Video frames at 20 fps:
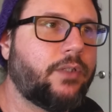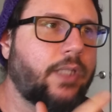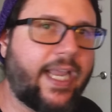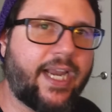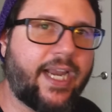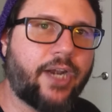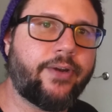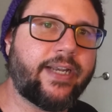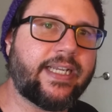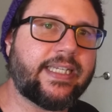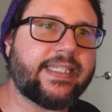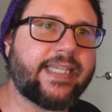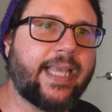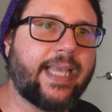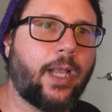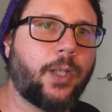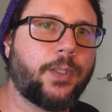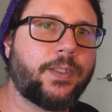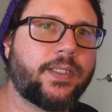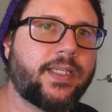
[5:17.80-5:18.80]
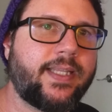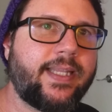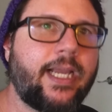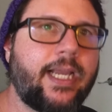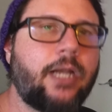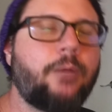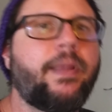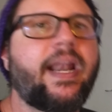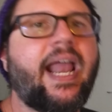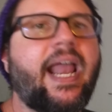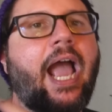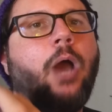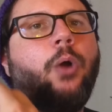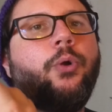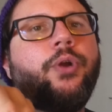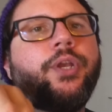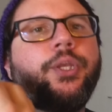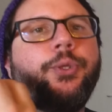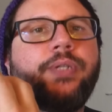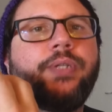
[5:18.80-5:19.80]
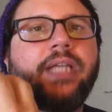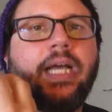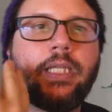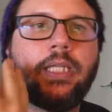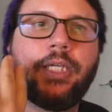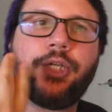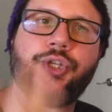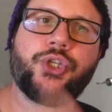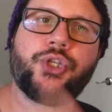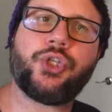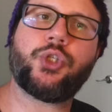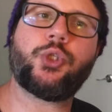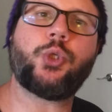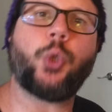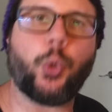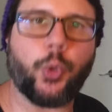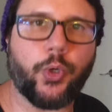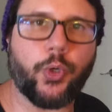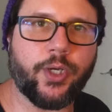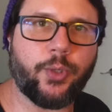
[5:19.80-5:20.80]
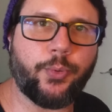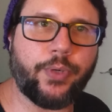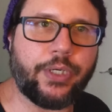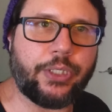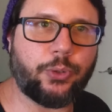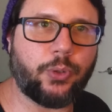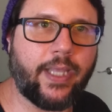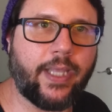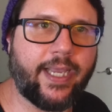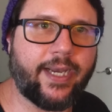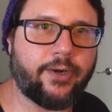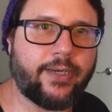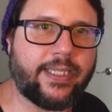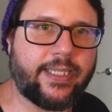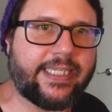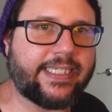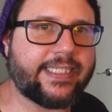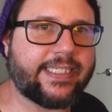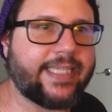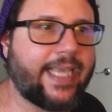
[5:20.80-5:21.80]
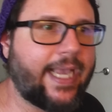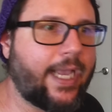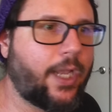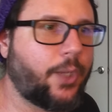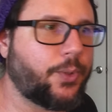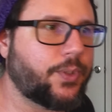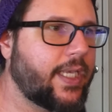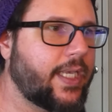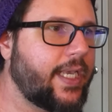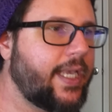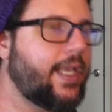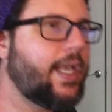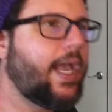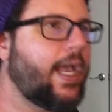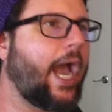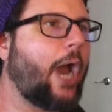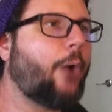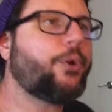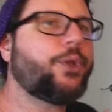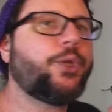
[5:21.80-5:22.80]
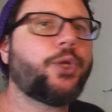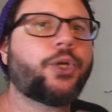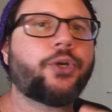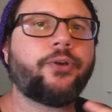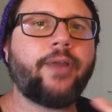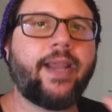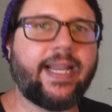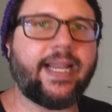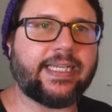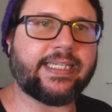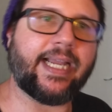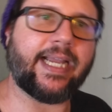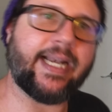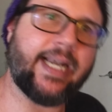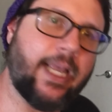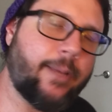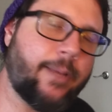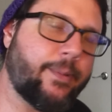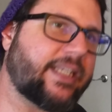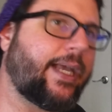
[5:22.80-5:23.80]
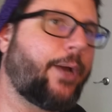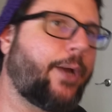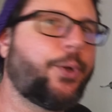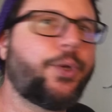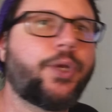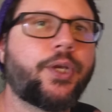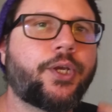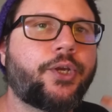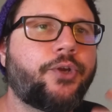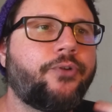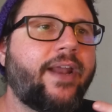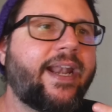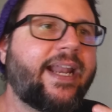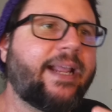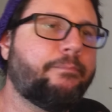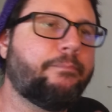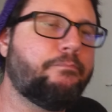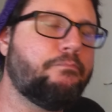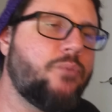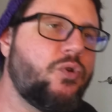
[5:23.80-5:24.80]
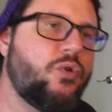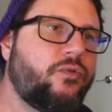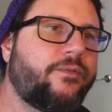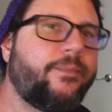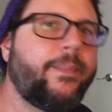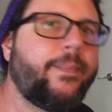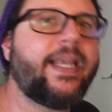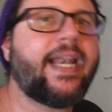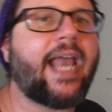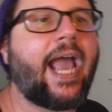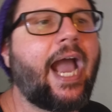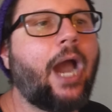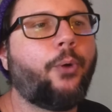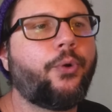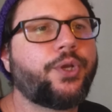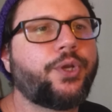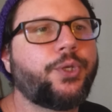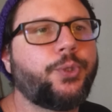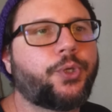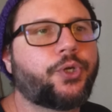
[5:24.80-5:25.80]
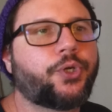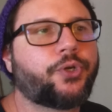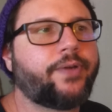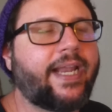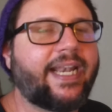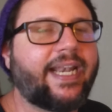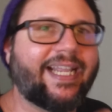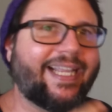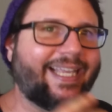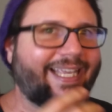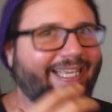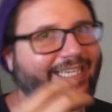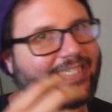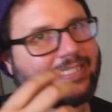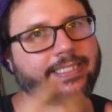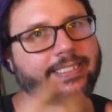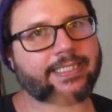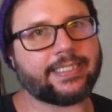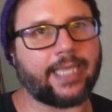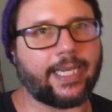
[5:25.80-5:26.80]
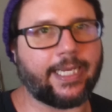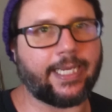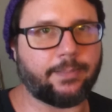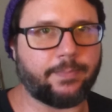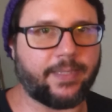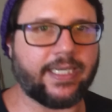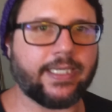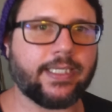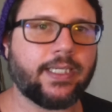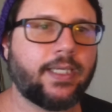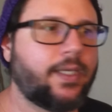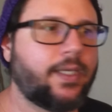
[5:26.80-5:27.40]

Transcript: layering sounds in there, but how are you telling a story when you layer in these sounds? How are you creating dynamics? How are you creating movement? How are you creating excitement?